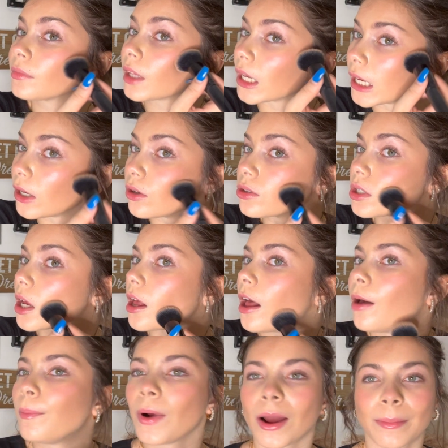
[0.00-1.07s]
in Ulta,
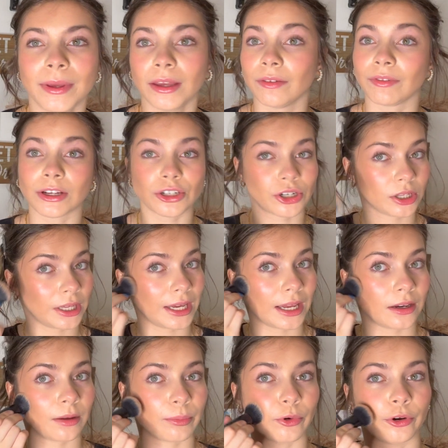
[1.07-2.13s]
I'll probably eventually
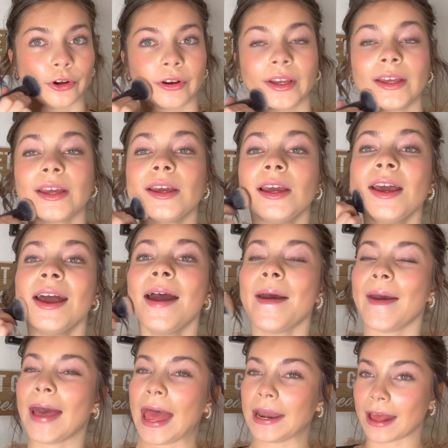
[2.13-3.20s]
end up ordering it.
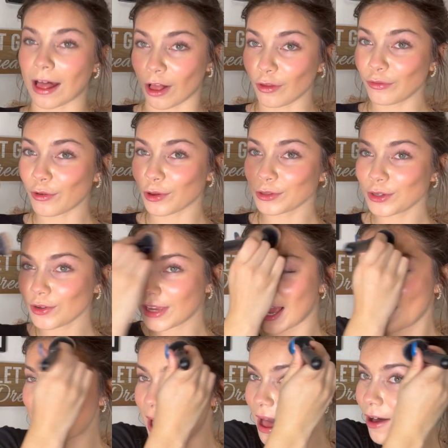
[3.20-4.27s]
And e.l.f. also
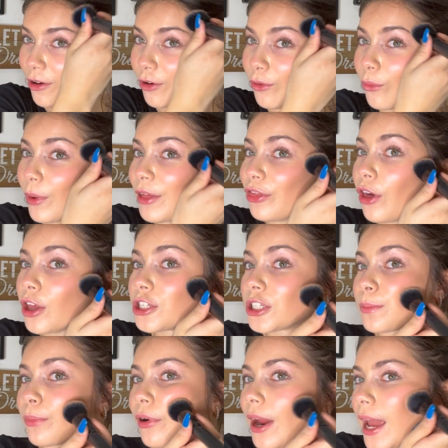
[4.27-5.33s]
came out with a
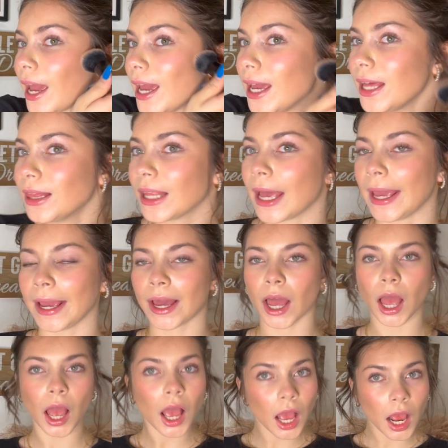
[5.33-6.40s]
spray, like,
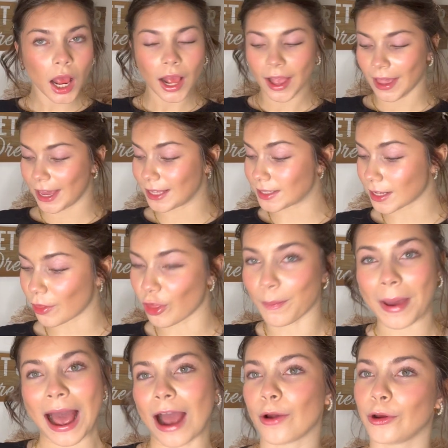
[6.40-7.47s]
it's the
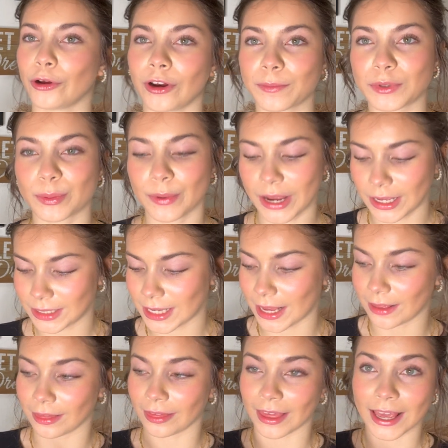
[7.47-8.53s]
Power Grip spray. It's
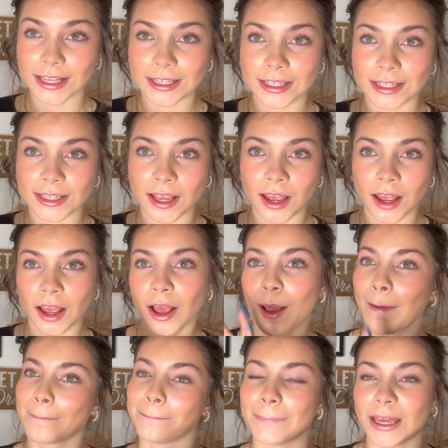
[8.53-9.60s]
like this
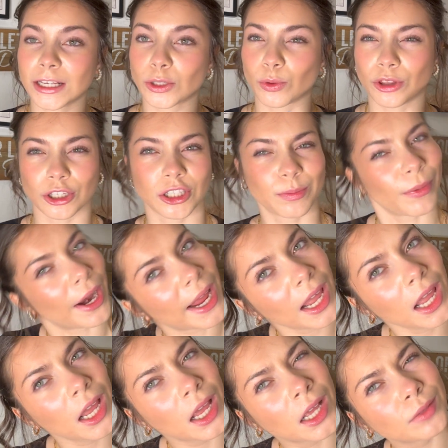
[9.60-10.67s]
mixed with the spray.
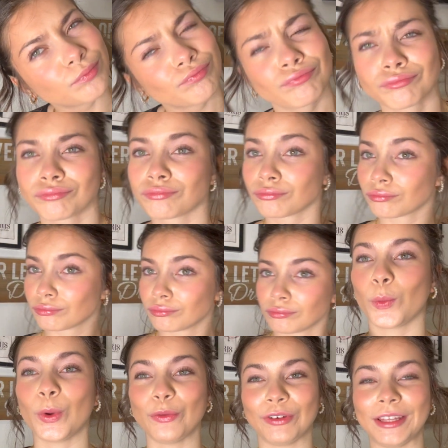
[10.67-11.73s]

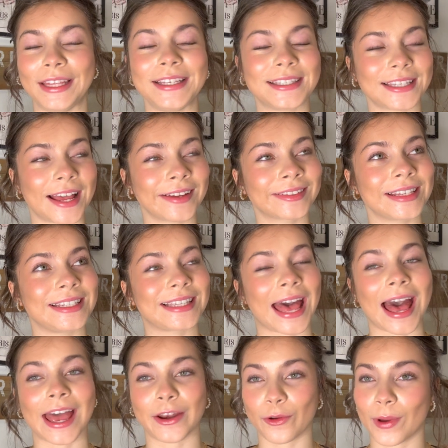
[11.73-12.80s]
What really sucks is that
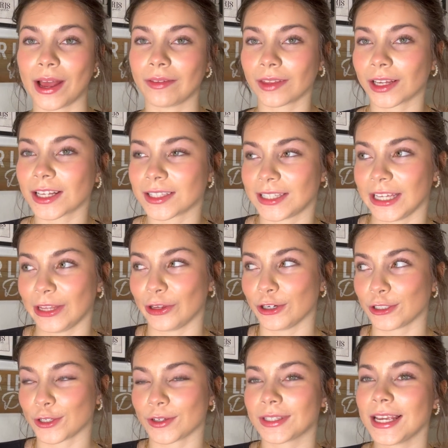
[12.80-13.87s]
I don't have the concealer,
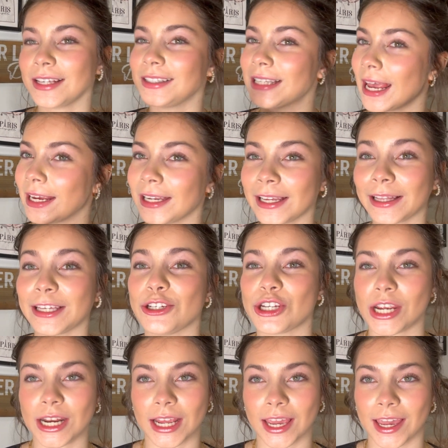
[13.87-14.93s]
so it's like technically
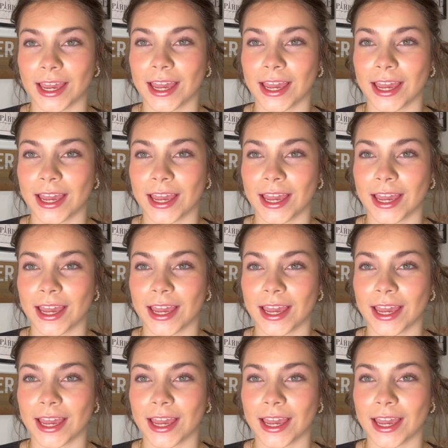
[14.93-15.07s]
cheating.